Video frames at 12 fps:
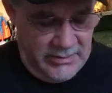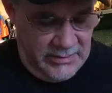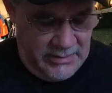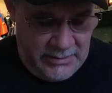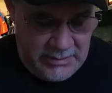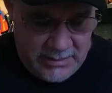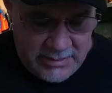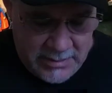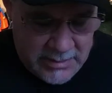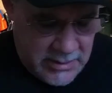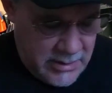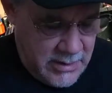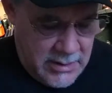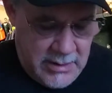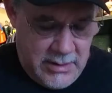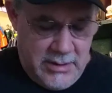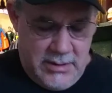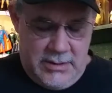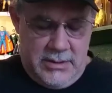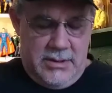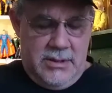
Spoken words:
(no one is talking)